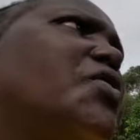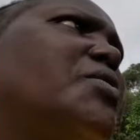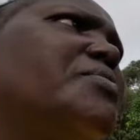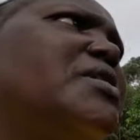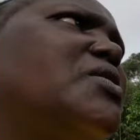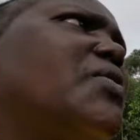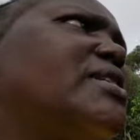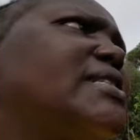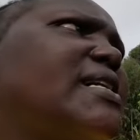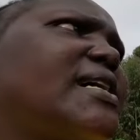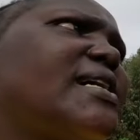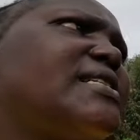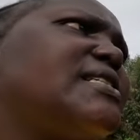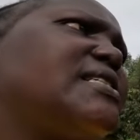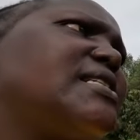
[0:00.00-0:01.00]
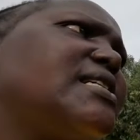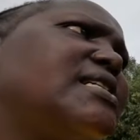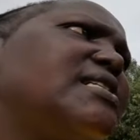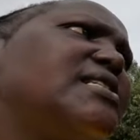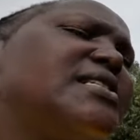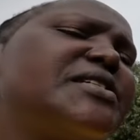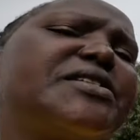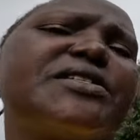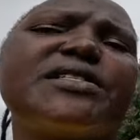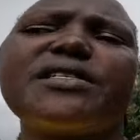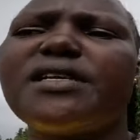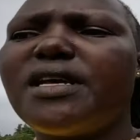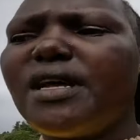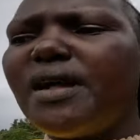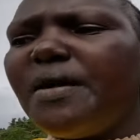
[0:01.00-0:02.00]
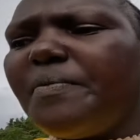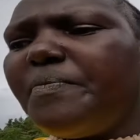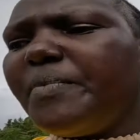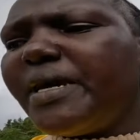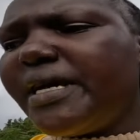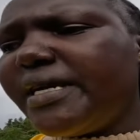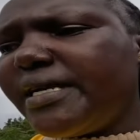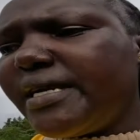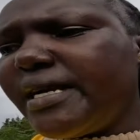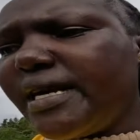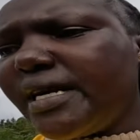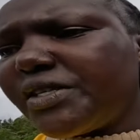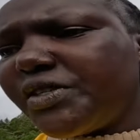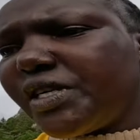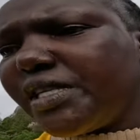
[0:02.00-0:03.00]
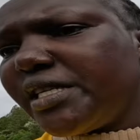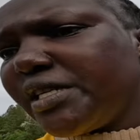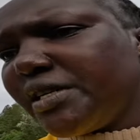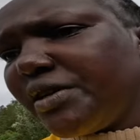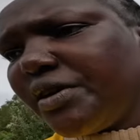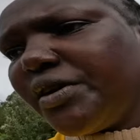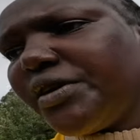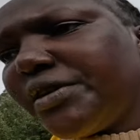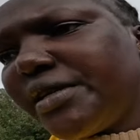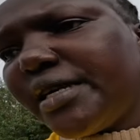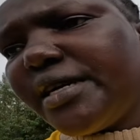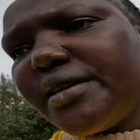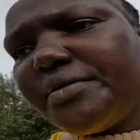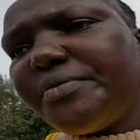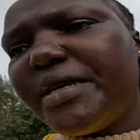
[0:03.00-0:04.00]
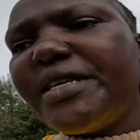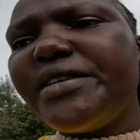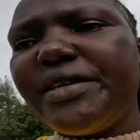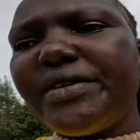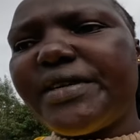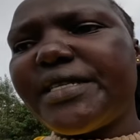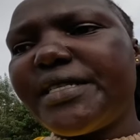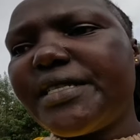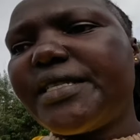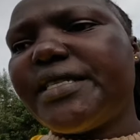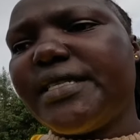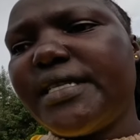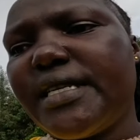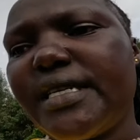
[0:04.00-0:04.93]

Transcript: for me, what I can say is may actually God, may he rest in